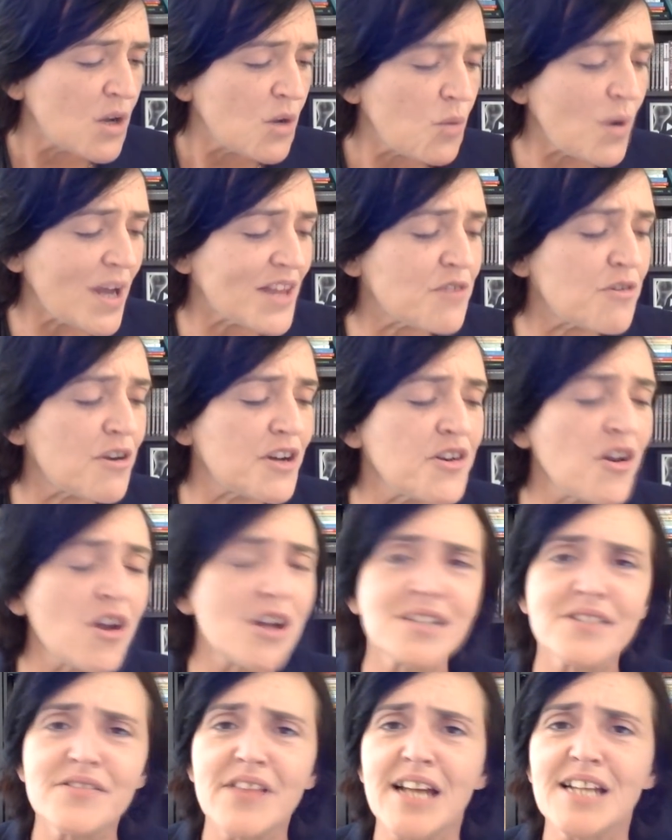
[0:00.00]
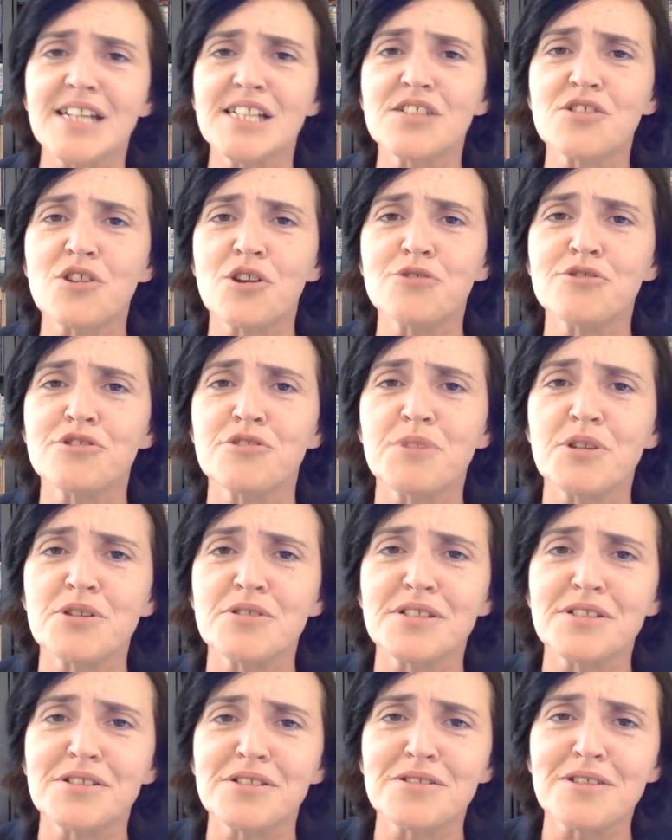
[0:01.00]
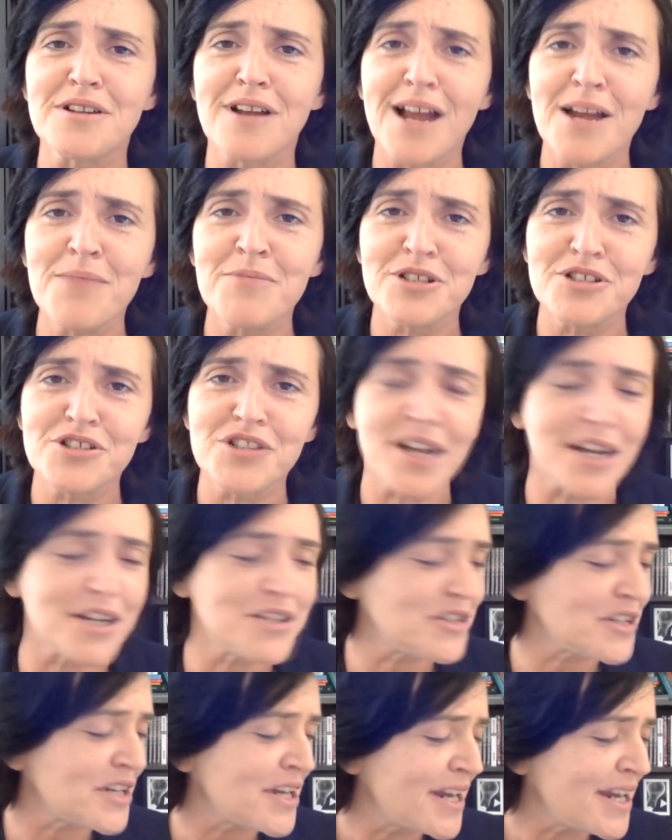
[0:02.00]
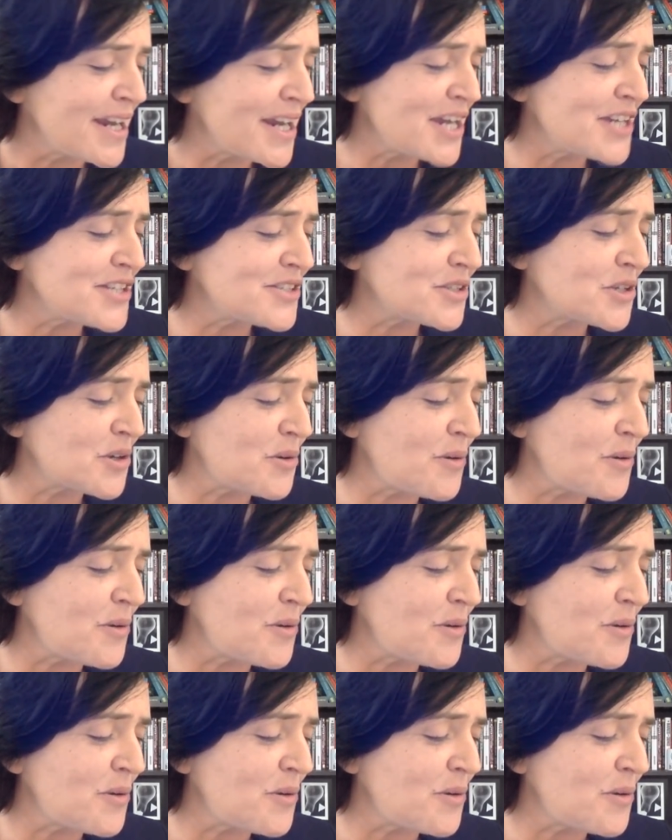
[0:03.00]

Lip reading: Whether or not that is contributing to climate change is the